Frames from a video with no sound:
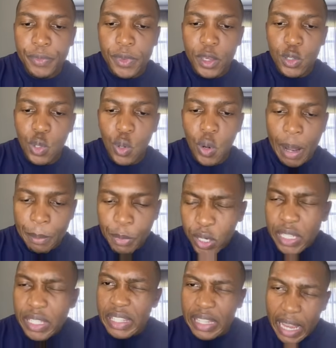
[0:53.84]
so I'm going
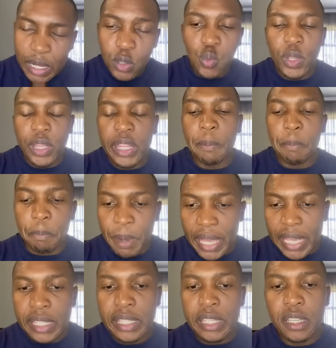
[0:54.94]
to start with the
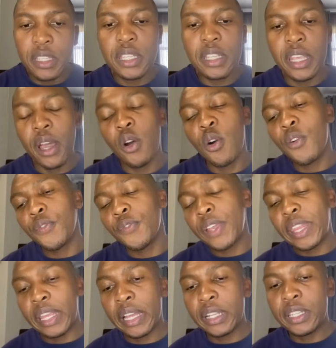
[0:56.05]
basics thereof
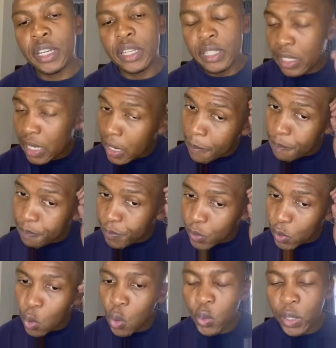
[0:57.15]
and then just
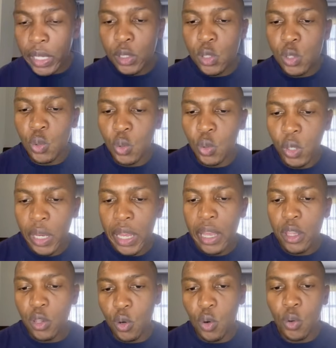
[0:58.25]
go into,
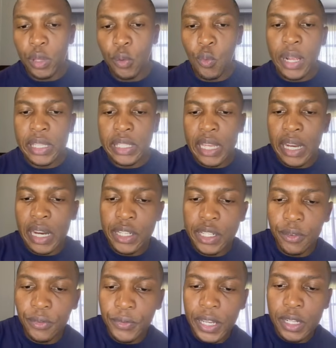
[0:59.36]
the ones that are
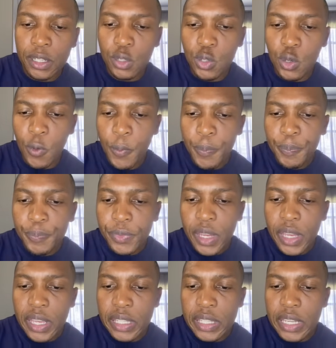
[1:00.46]
shifted. So
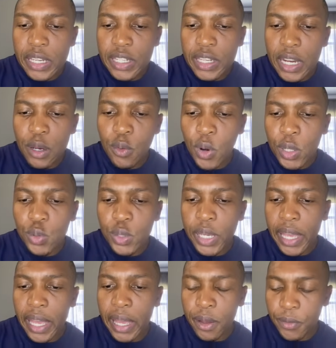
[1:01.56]
essentially what we
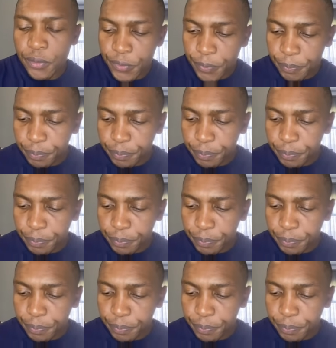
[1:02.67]
have